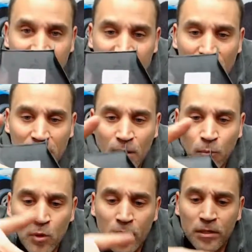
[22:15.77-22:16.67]
see like a
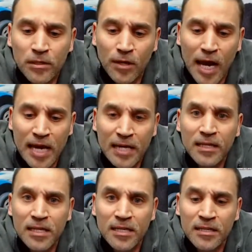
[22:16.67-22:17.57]
wood grain
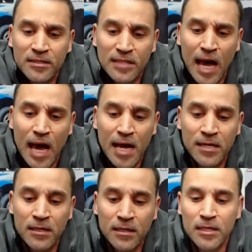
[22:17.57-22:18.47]
in the
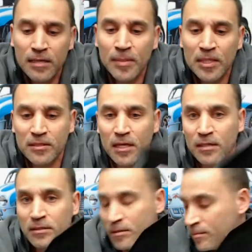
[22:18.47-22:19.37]
inside. He must
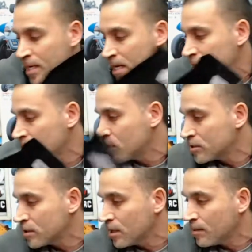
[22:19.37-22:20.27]
custom make them or
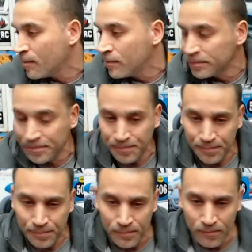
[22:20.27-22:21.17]
something.
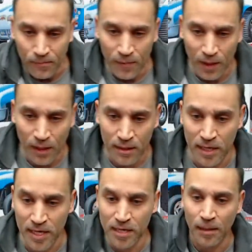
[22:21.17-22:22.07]

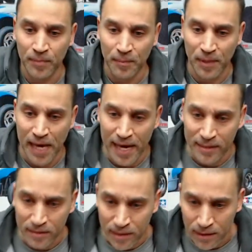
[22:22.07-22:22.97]
Heat up the
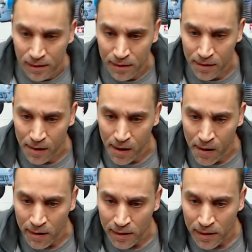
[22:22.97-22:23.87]
plastic.
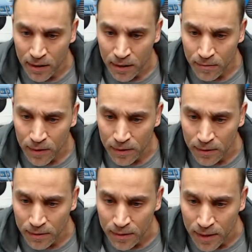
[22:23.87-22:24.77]
What
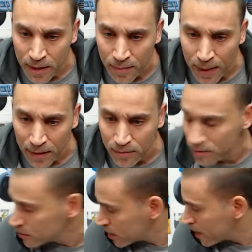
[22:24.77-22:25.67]
do you think about
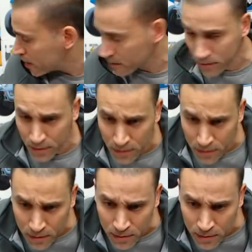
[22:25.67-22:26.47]
Traxxas?